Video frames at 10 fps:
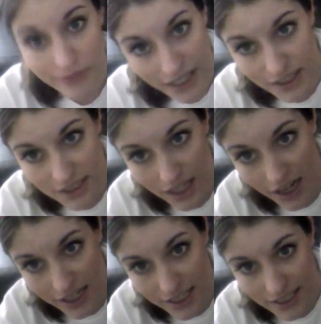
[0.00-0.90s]
That's the
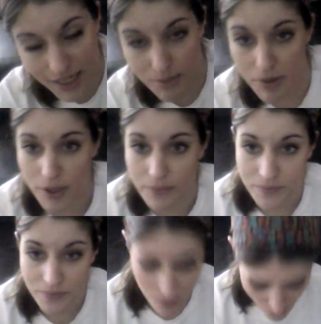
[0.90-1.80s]
Huggies diaper.
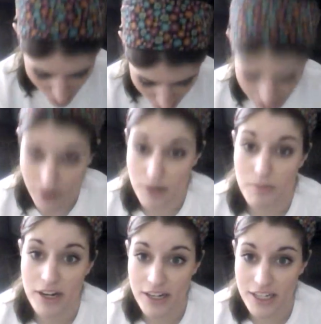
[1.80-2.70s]
Now
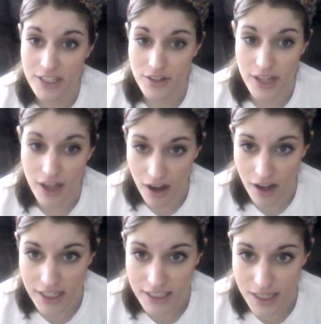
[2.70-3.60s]
comparing it to the
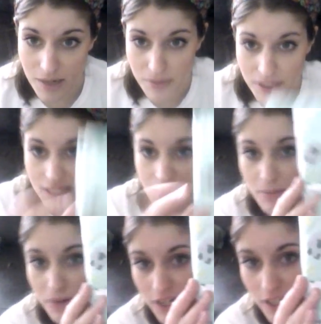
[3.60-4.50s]
Honest Company
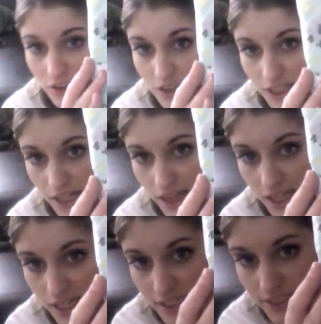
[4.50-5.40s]
diaper, it looks like
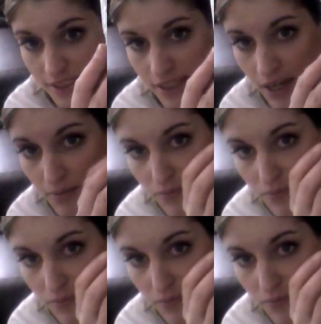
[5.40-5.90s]
this.